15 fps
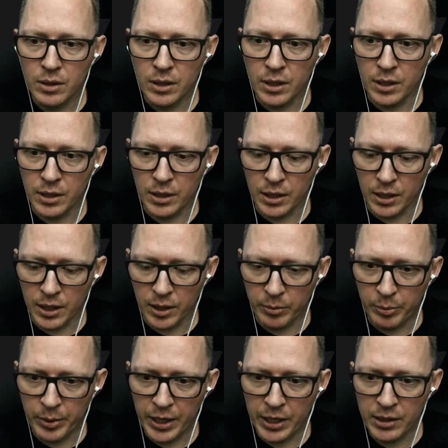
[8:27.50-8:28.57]
And then I
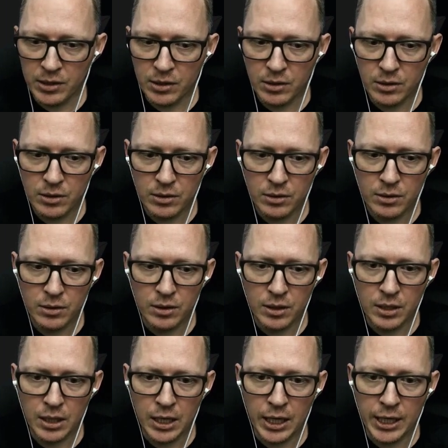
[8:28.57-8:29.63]
paste
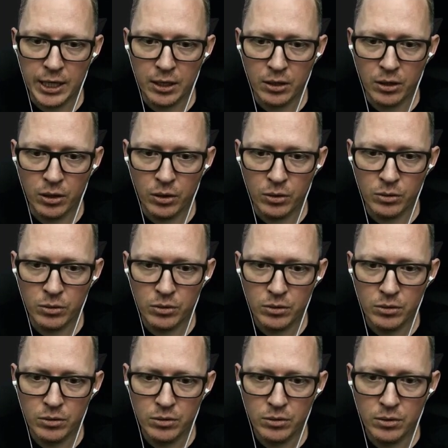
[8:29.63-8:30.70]
clean code,
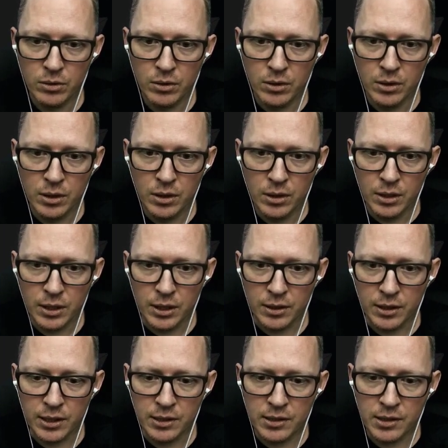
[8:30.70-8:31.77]
and
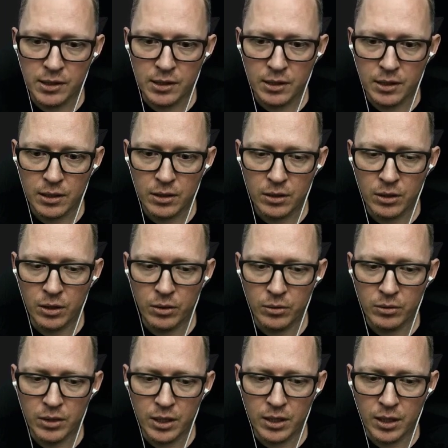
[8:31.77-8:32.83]
this
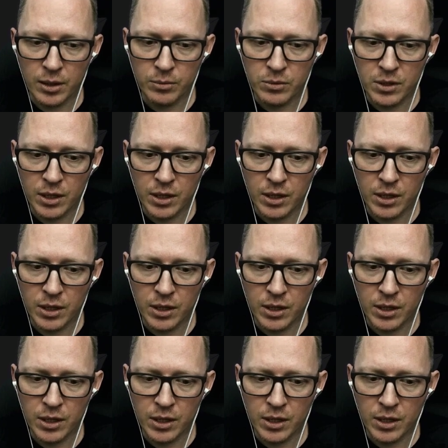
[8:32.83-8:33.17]
code that comes